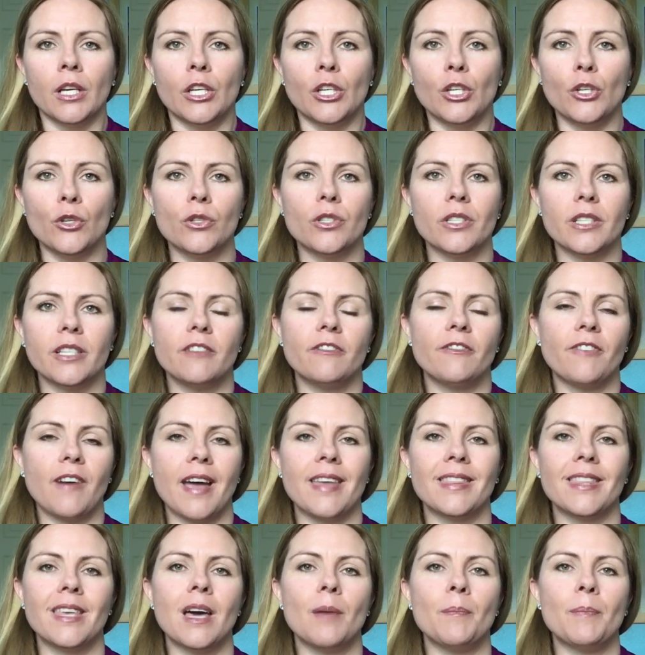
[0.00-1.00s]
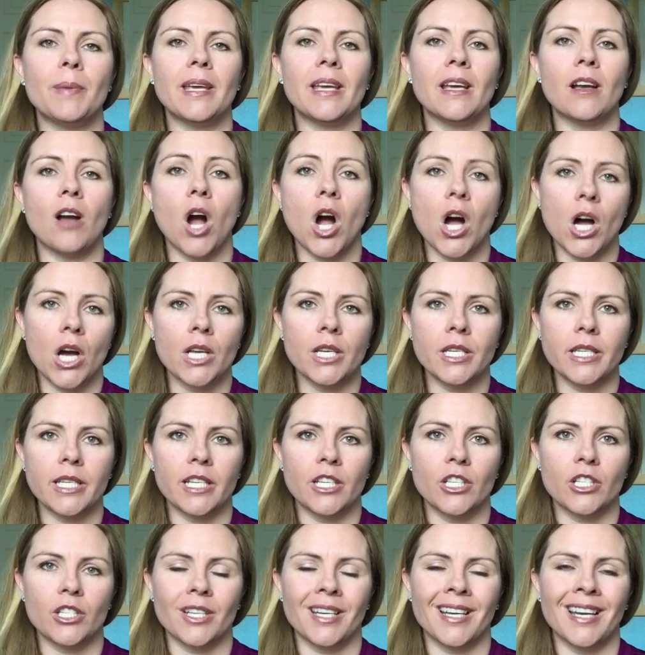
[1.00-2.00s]
usually find that being on
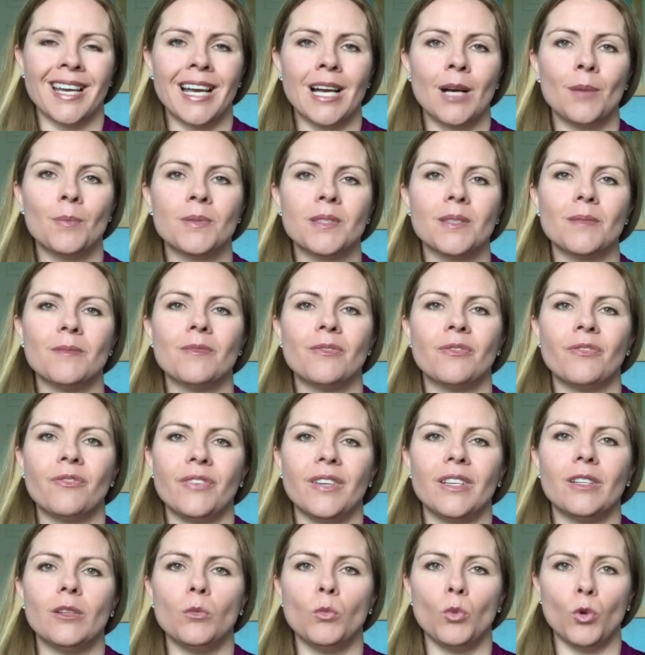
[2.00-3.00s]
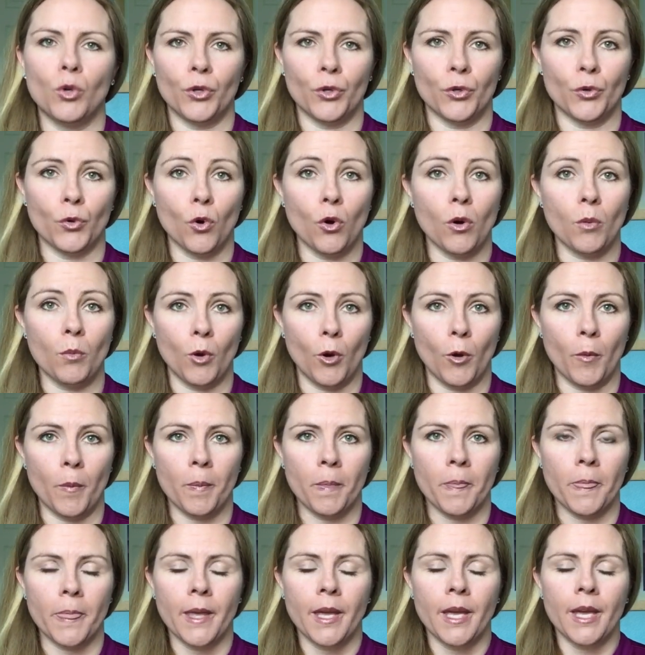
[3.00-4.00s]
Ningxia helps them feel more normal.
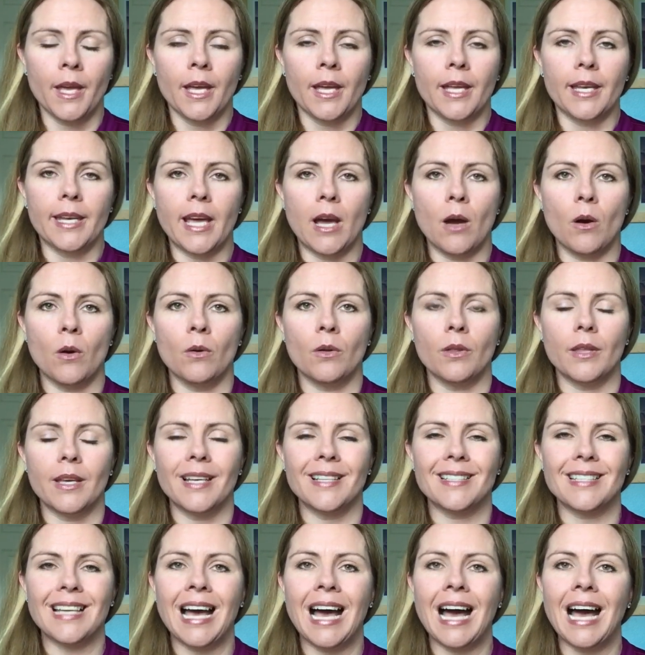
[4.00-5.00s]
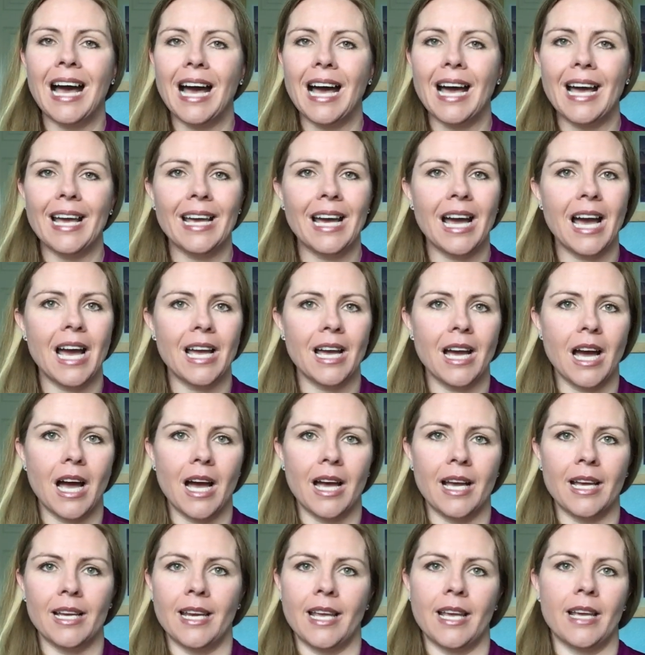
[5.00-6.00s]
Now, it's high, high,
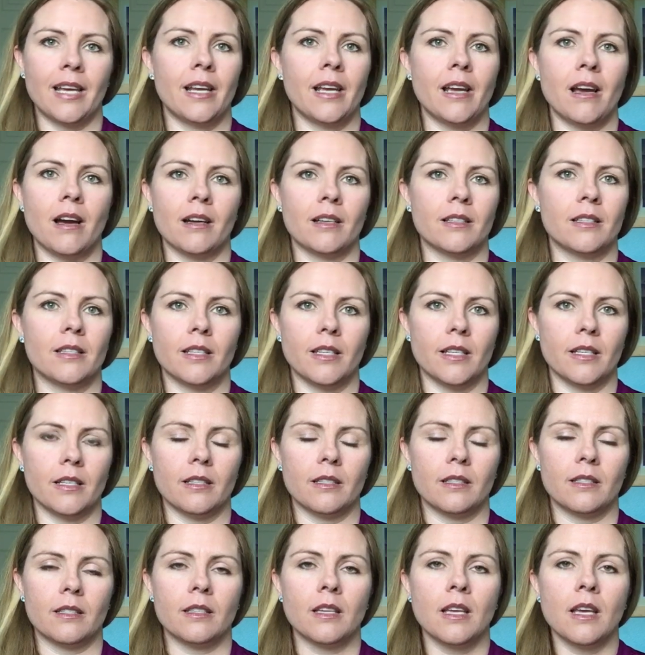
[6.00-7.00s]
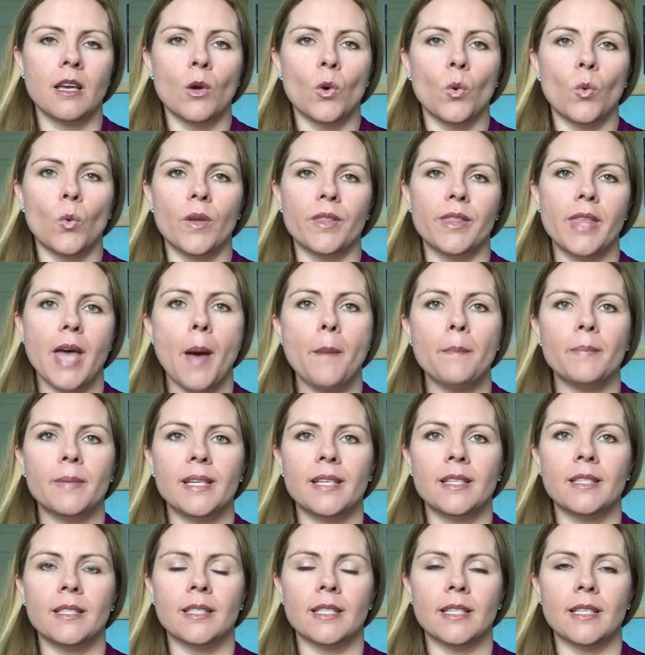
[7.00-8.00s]
high in antioxidants. What that
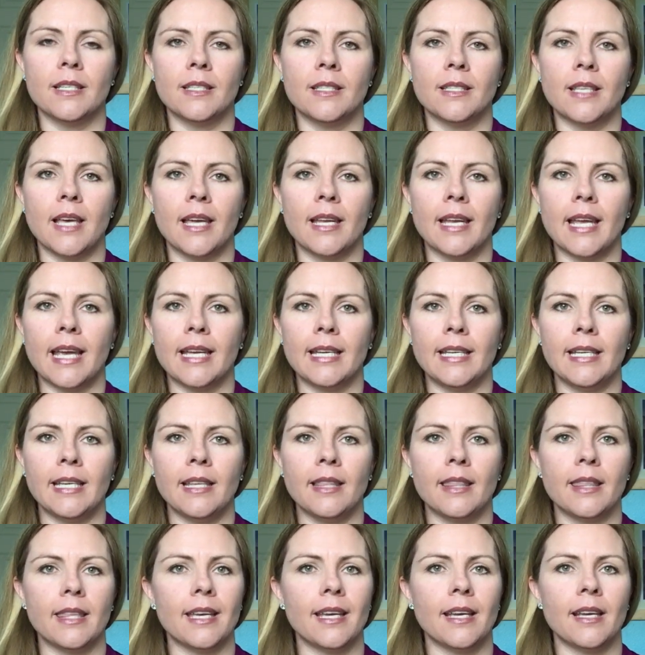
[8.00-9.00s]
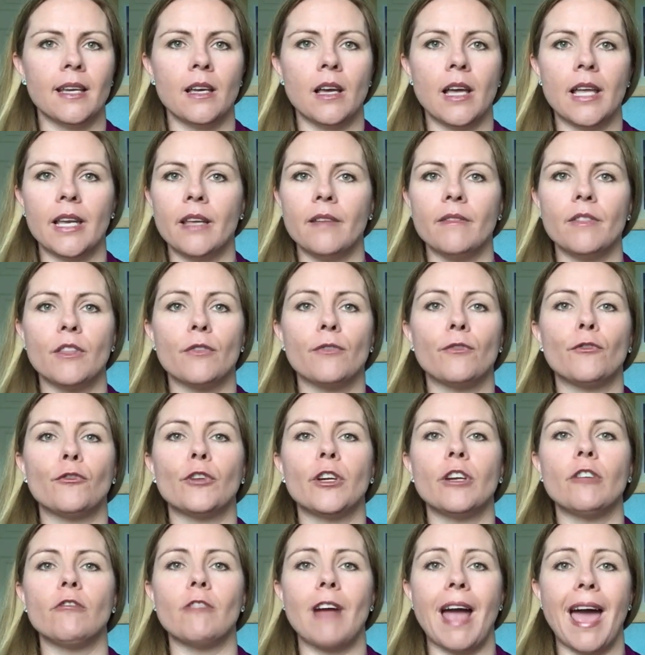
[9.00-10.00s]
means is that anything, any of the
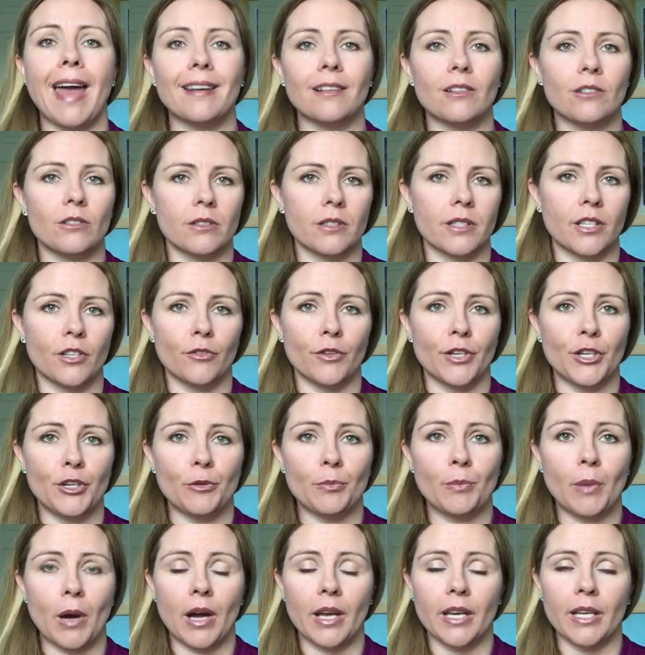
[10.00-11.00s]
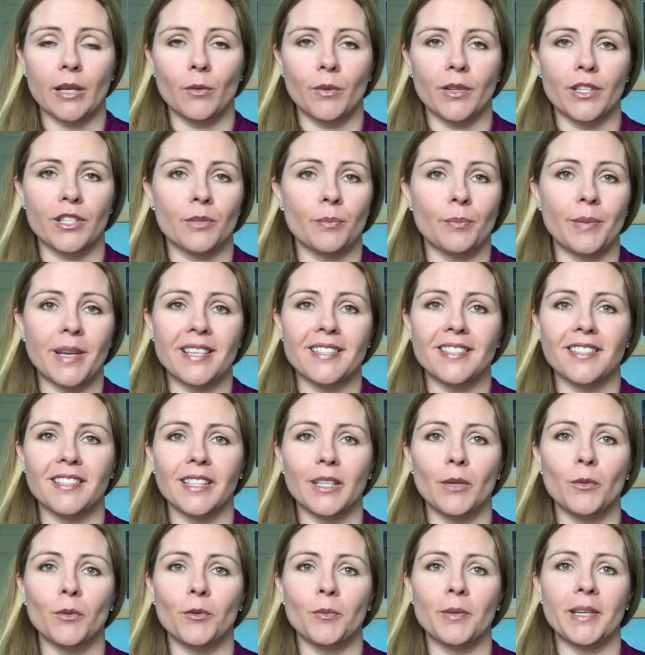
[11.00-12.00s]
free radicals that are in your body, which
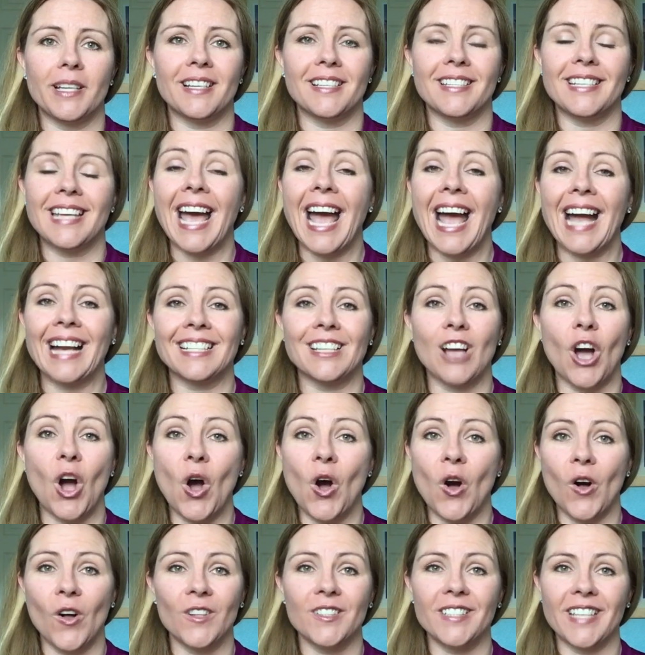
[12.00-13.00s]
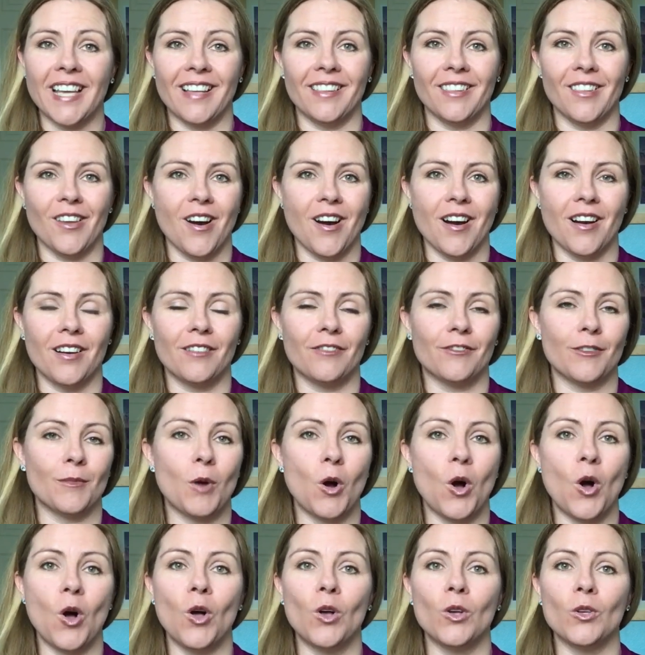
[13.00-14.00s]
basically we're being attacked all day long from
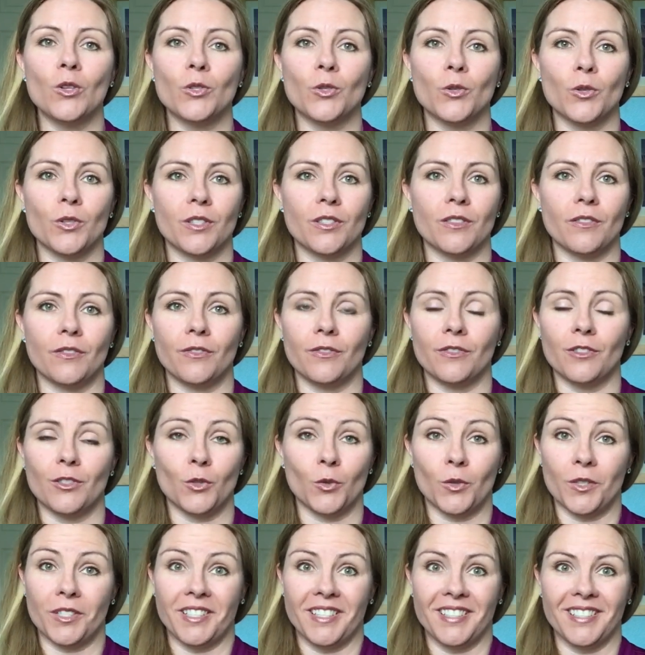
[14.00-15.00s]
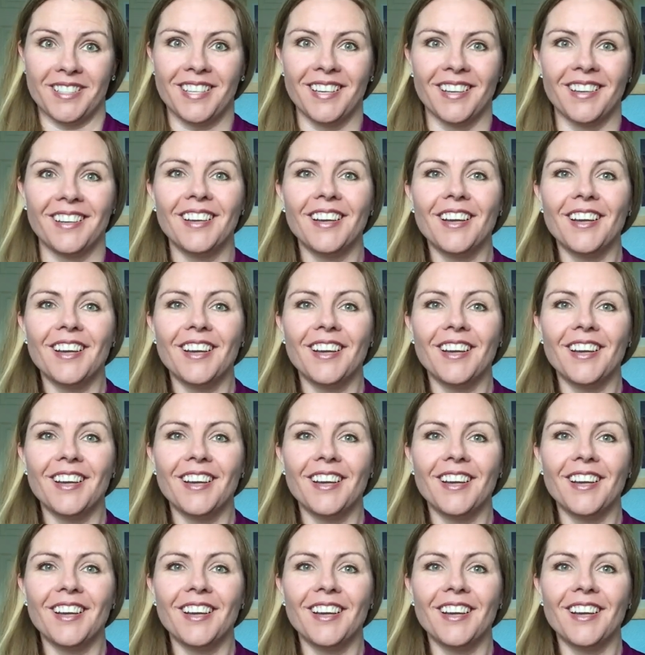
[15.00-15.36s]
all sorts of sources,